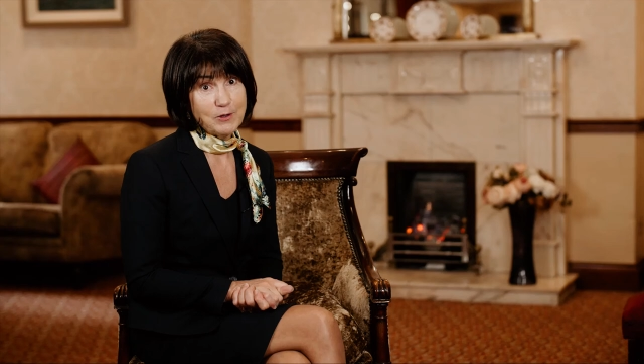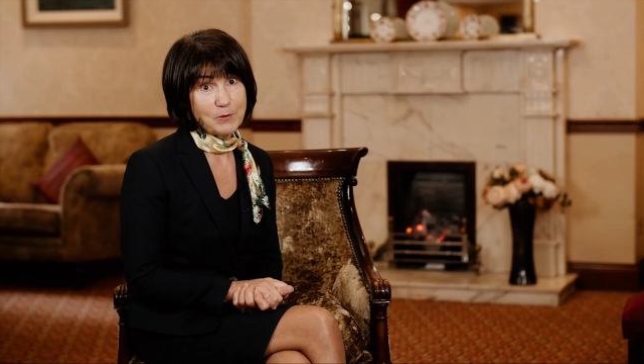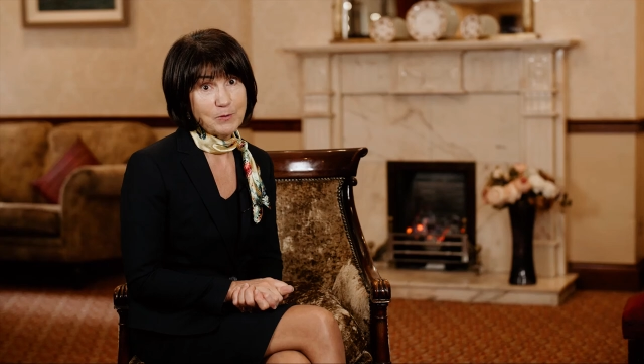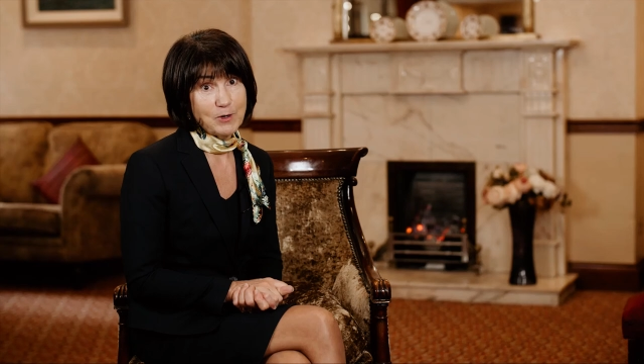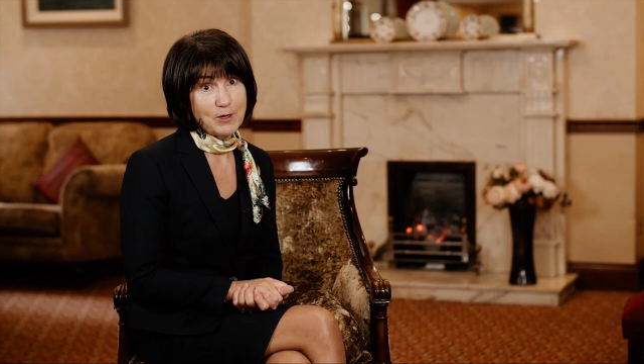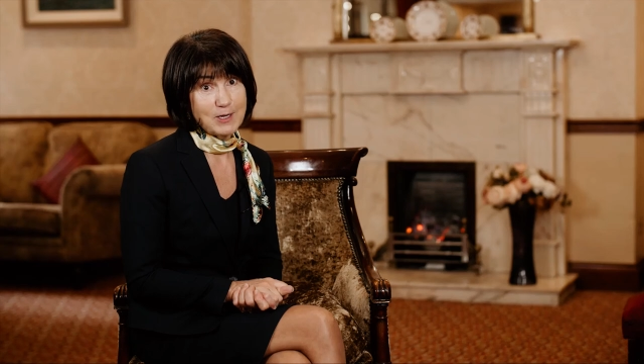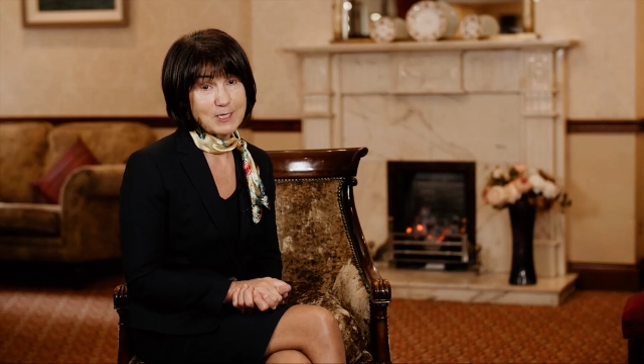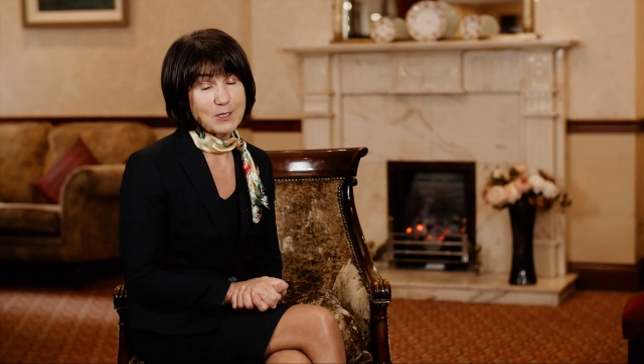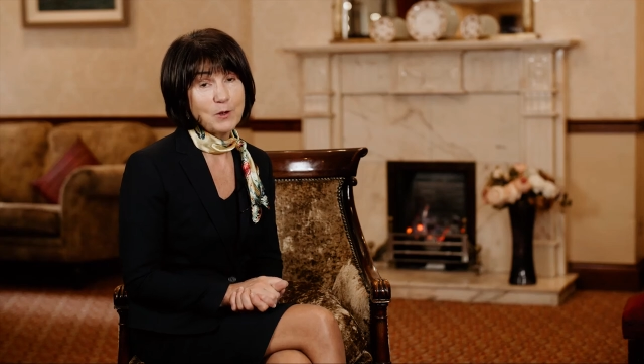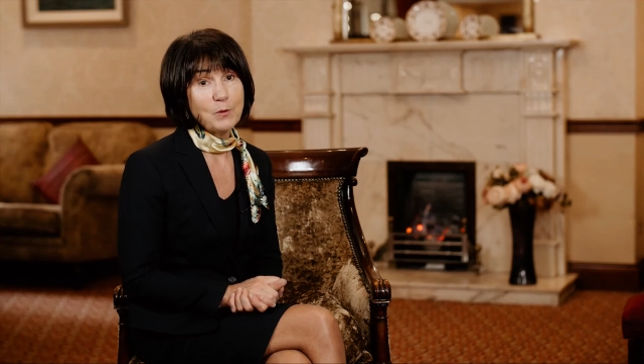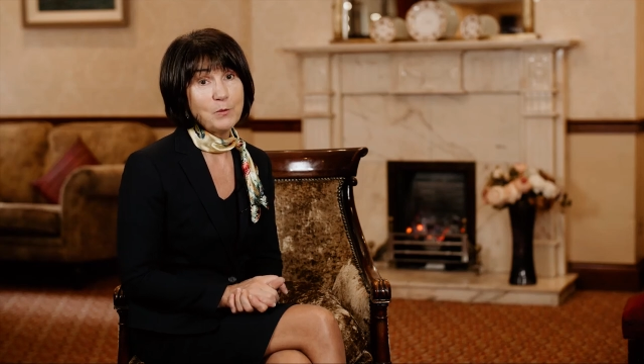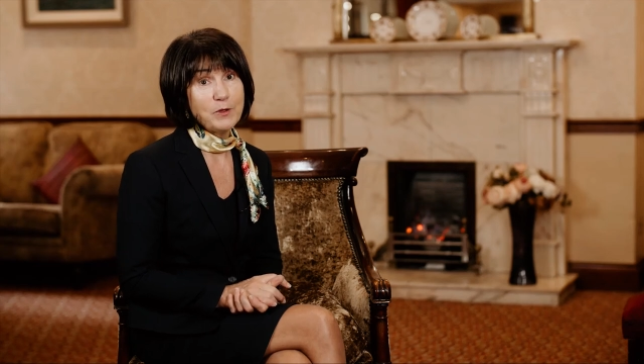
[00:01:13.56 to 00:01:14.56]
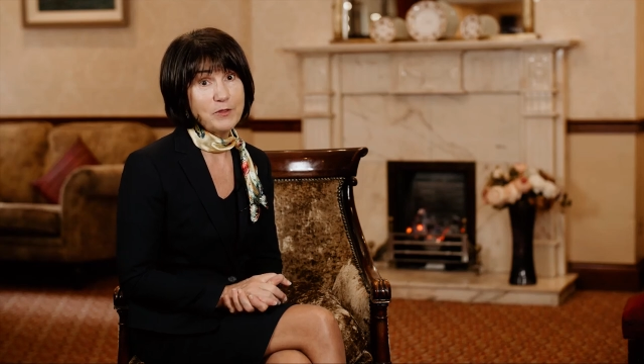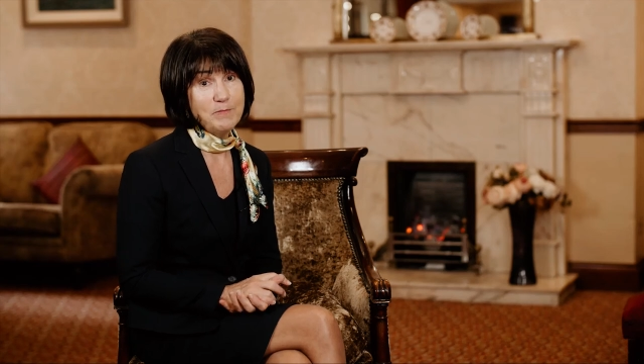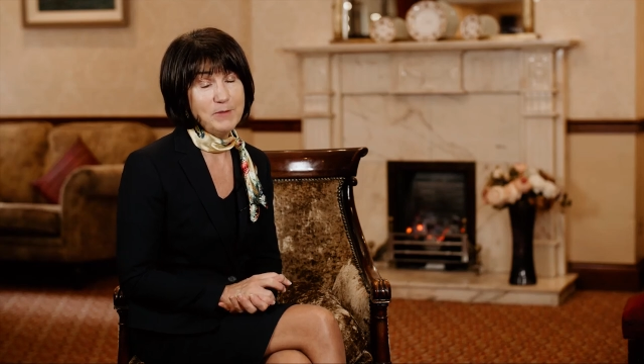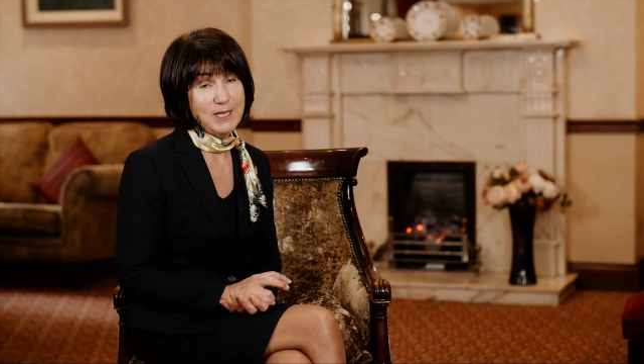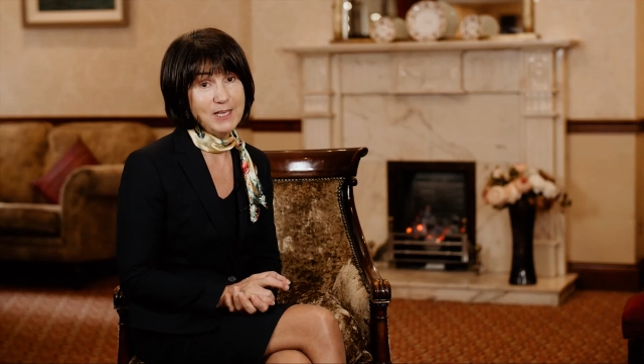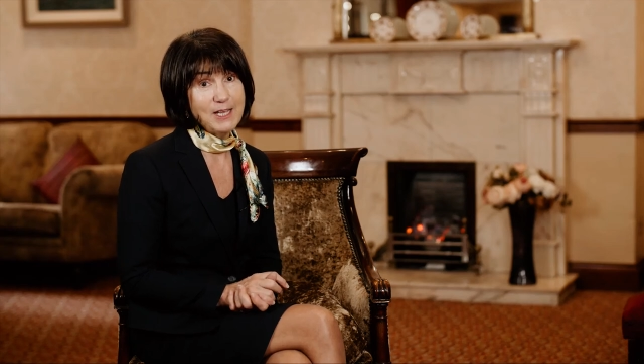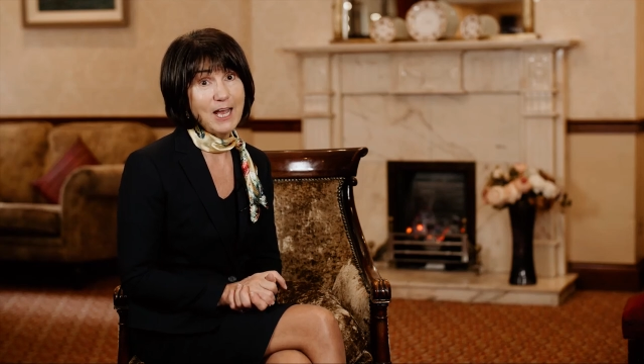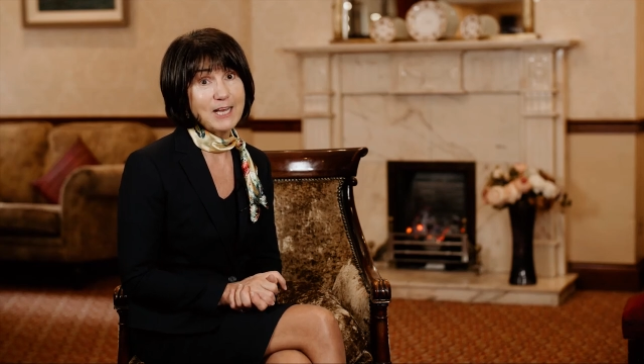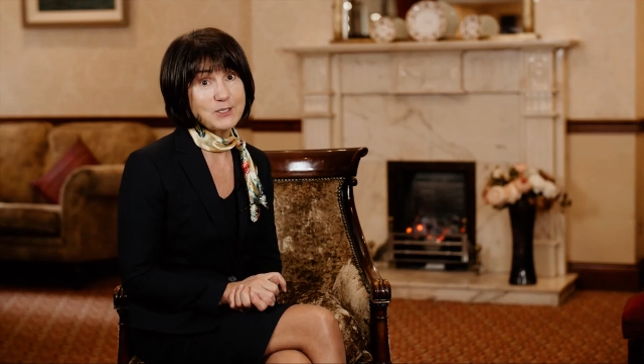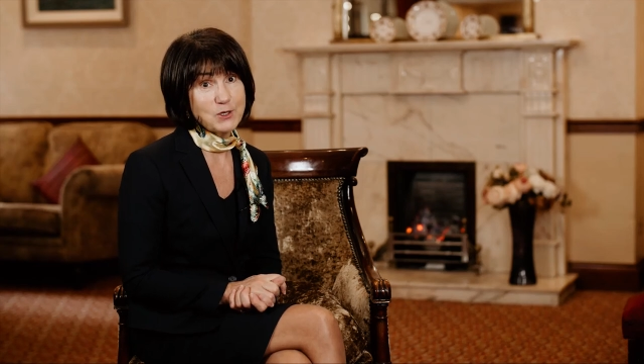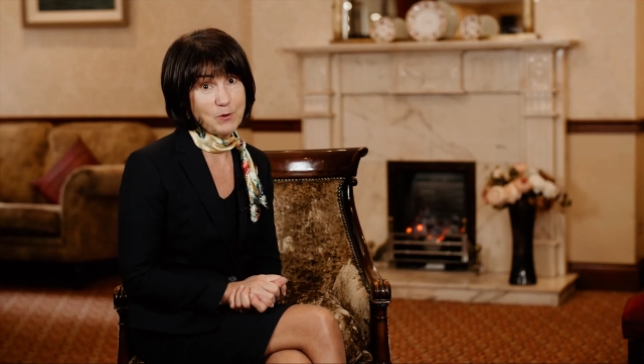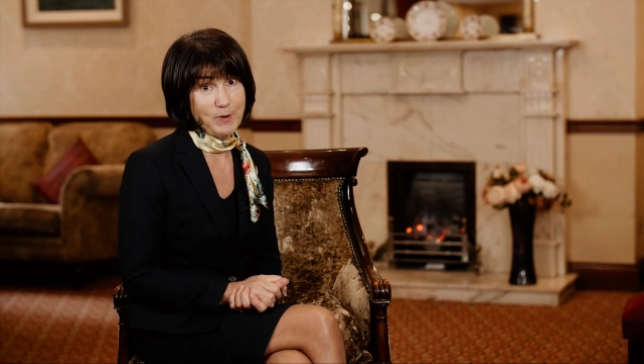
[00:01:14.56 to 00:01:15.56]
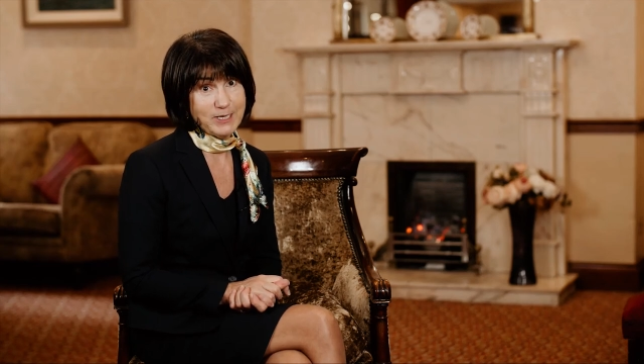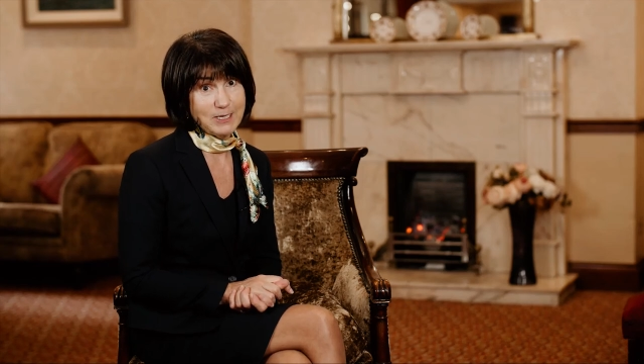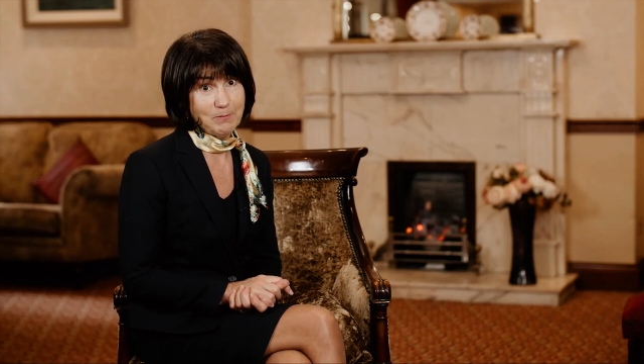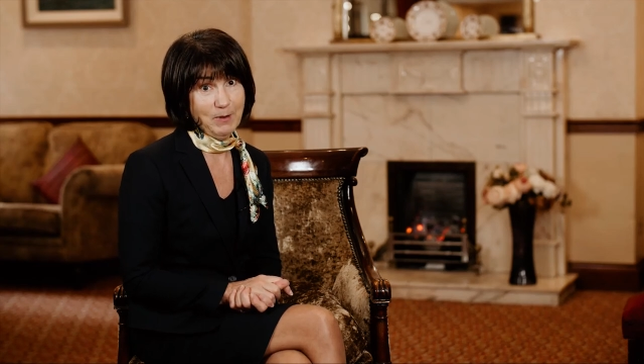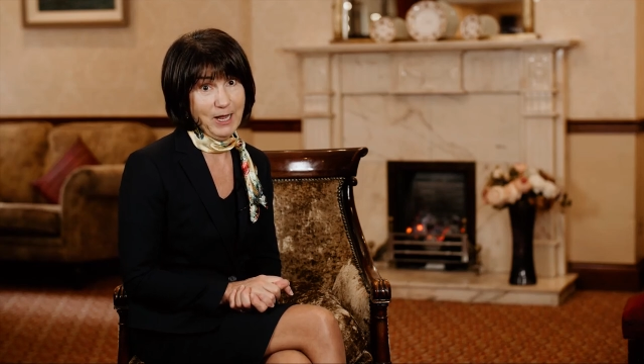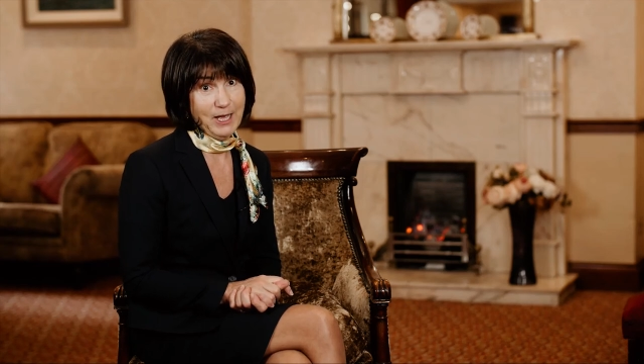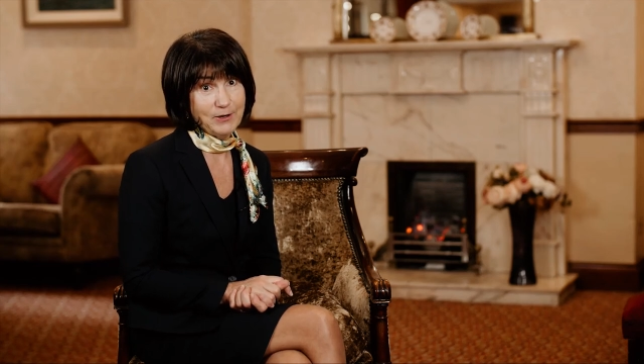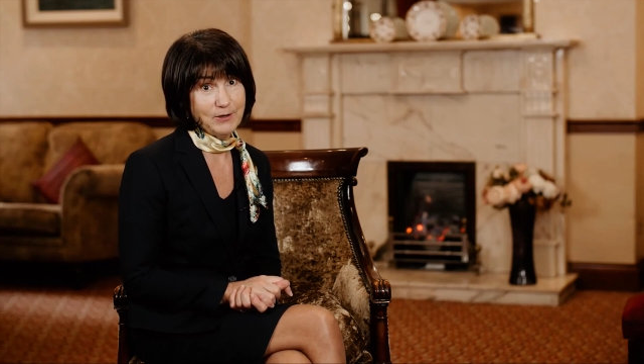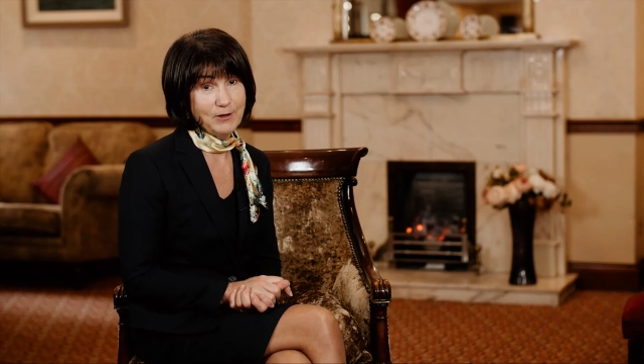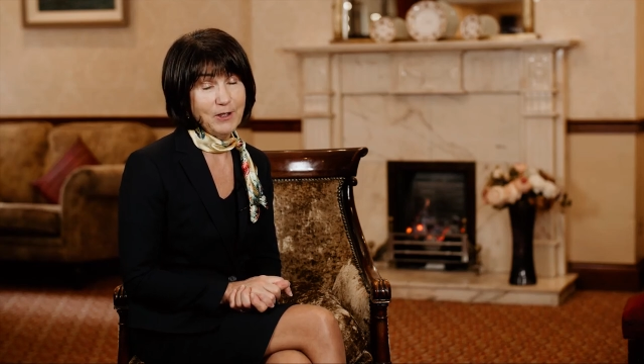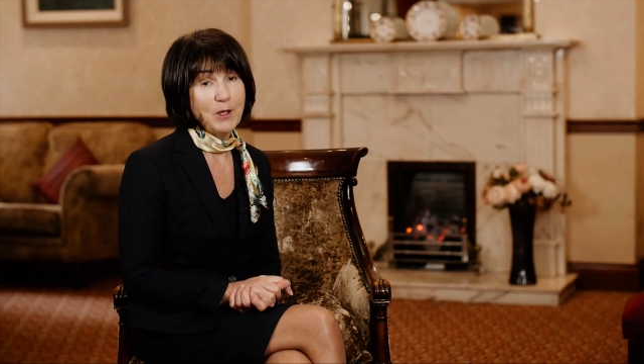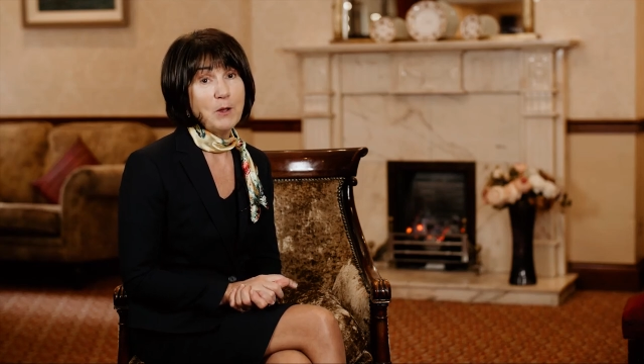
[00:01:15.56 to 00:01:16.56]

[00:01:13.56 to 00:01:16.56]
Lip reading: in the world, with me as your wedding planner,